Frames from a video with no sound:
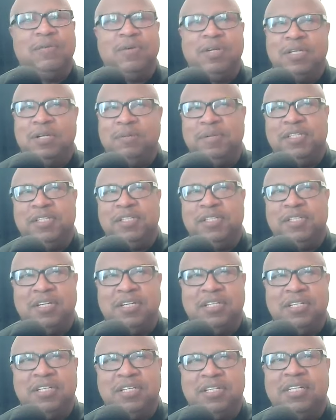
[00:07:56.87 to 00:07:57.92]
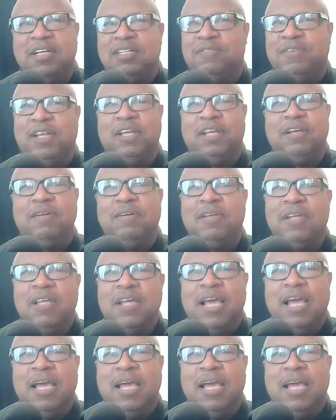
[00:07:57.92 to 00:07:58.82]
I want you to be sure to share this video